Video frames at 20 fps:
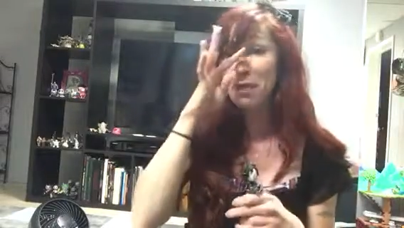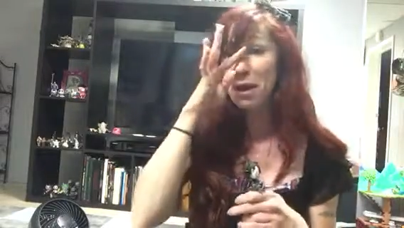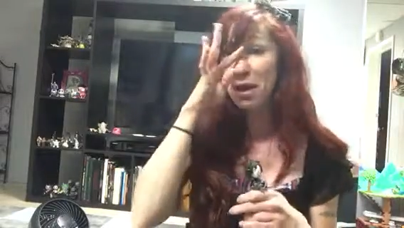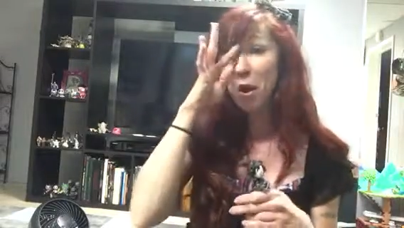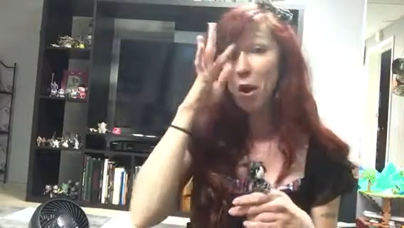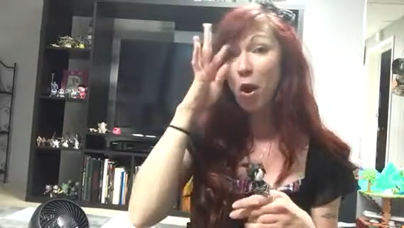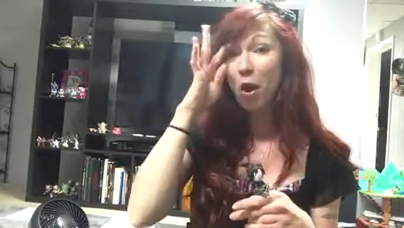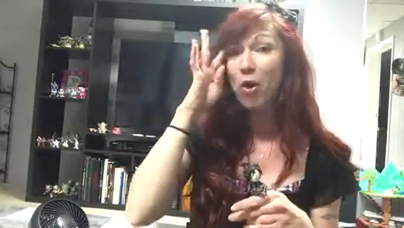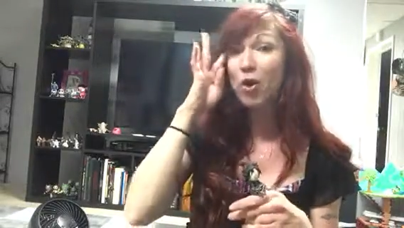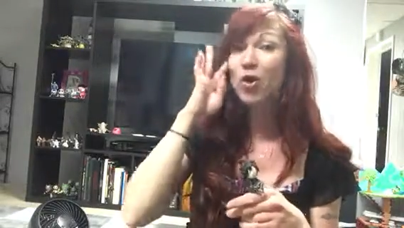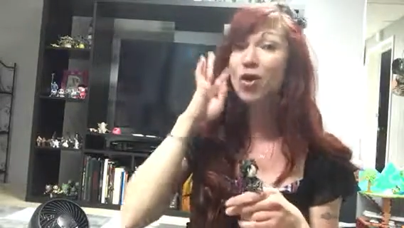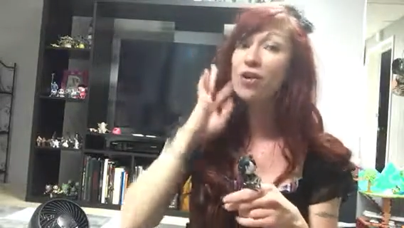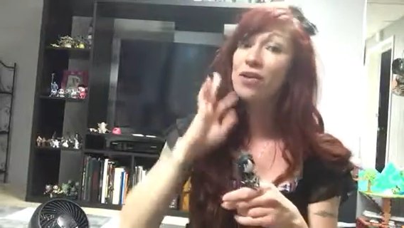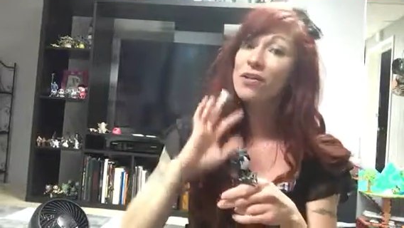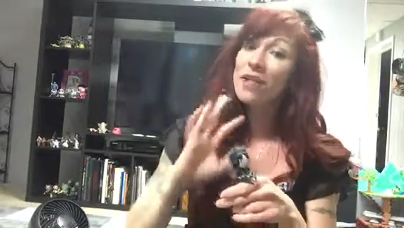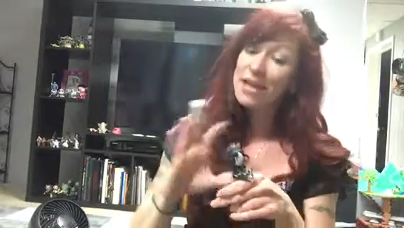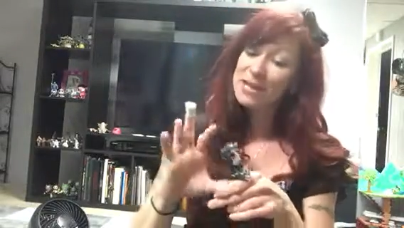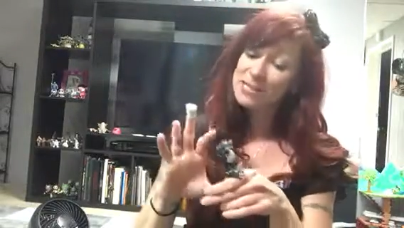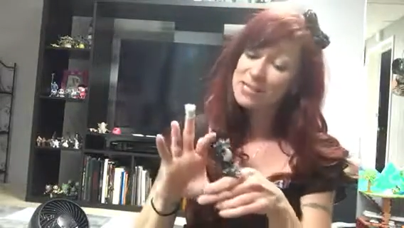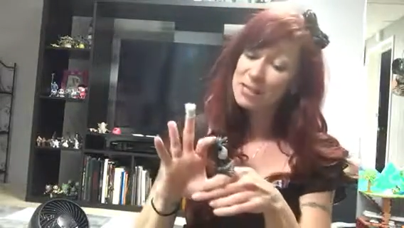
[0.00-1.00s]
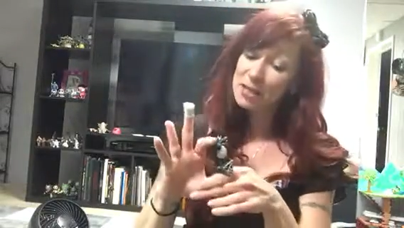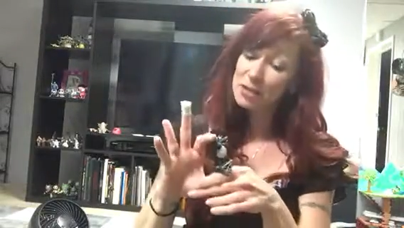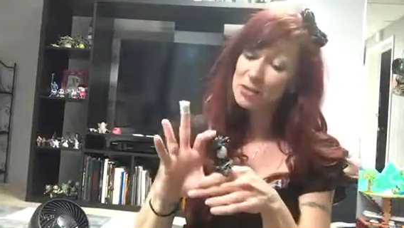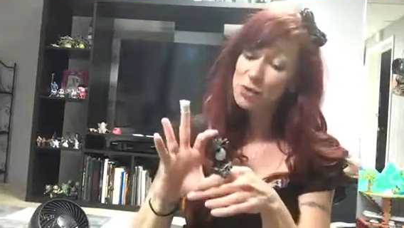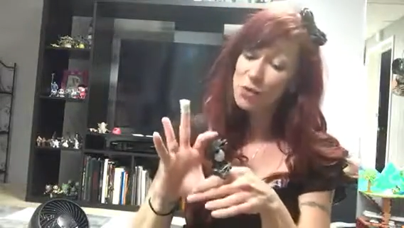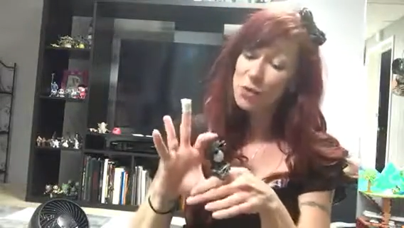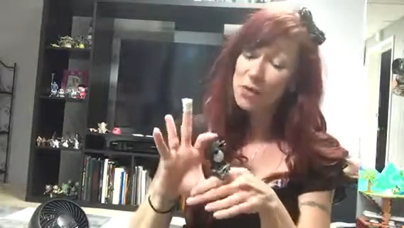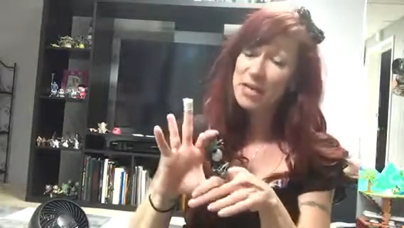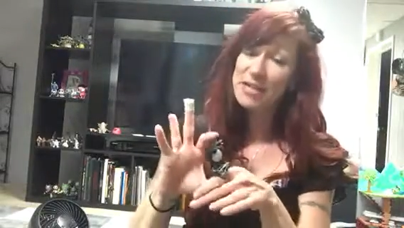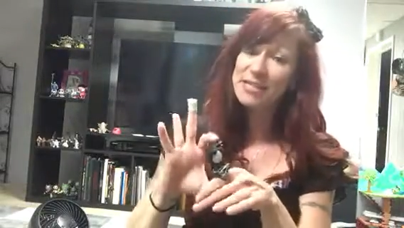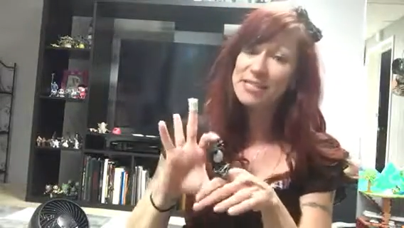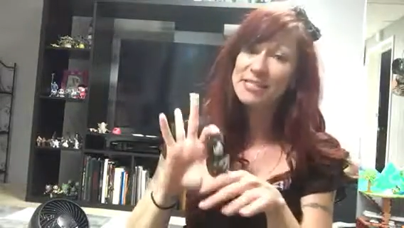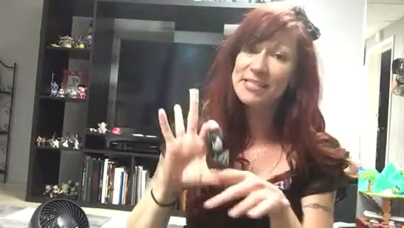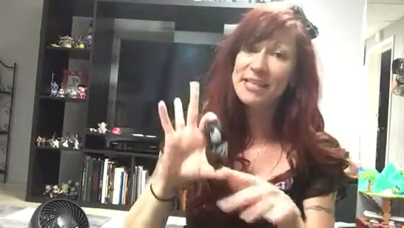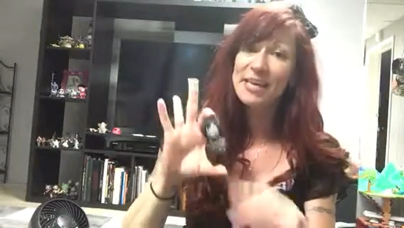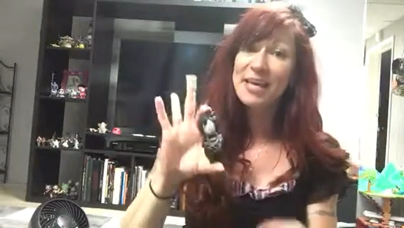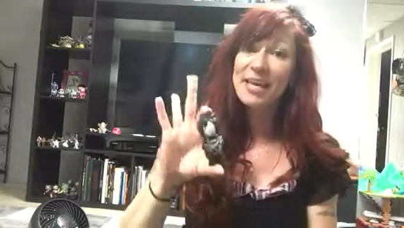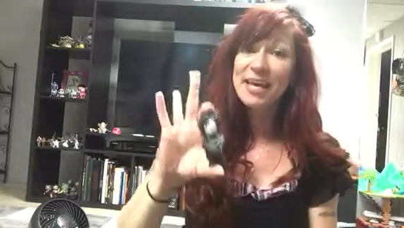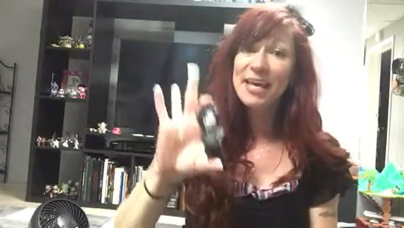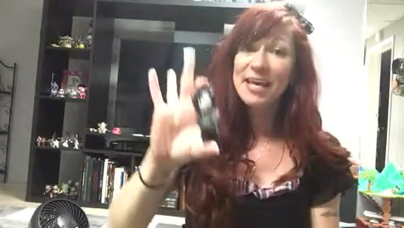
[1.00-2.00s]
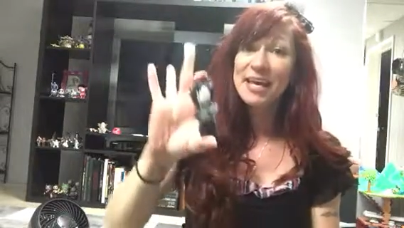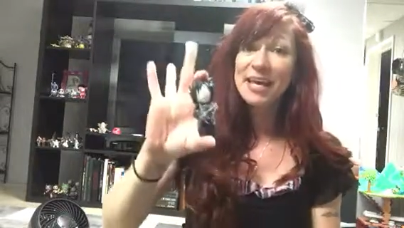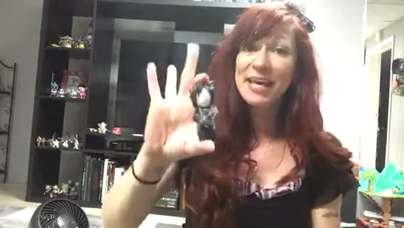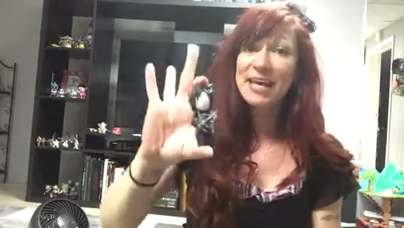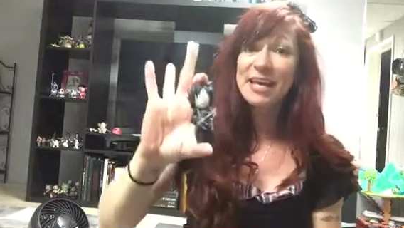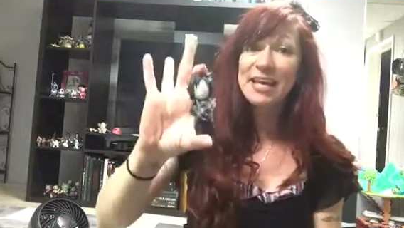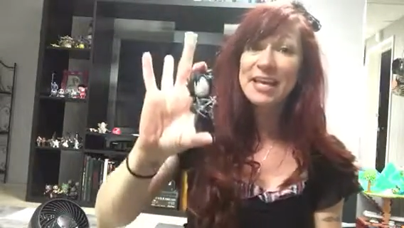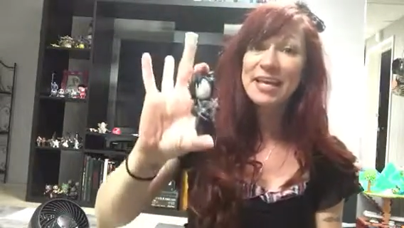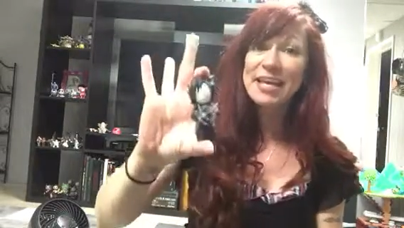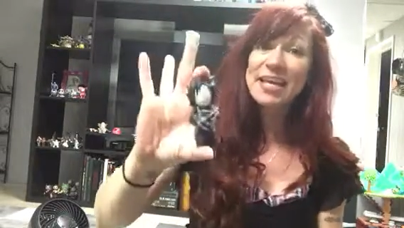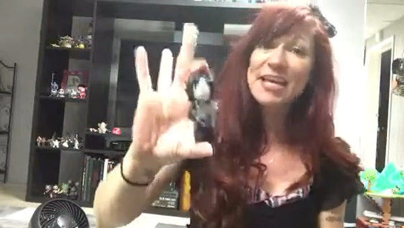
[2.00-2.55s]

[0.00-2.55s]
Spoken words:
my horror classic toys. It